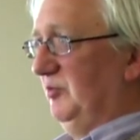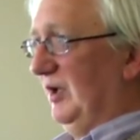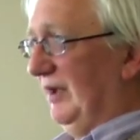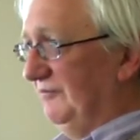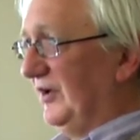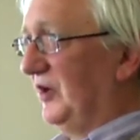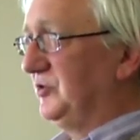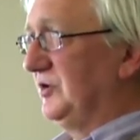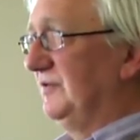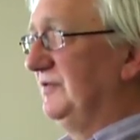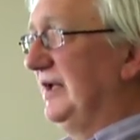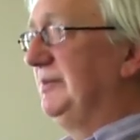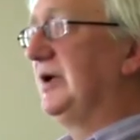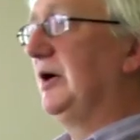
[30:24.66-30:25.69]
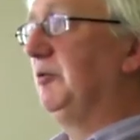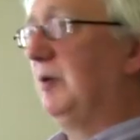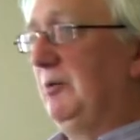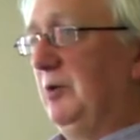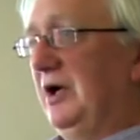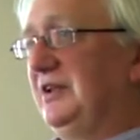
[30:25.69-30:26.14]
The invasion of Libya,
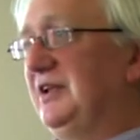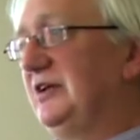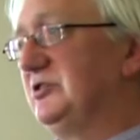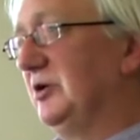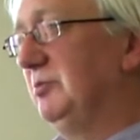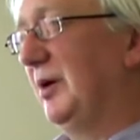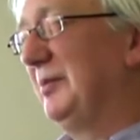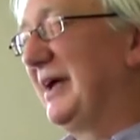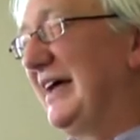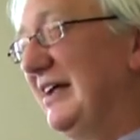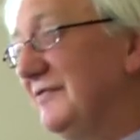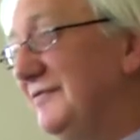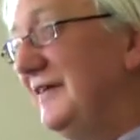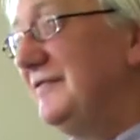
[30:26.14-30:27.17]
where NATO bombed and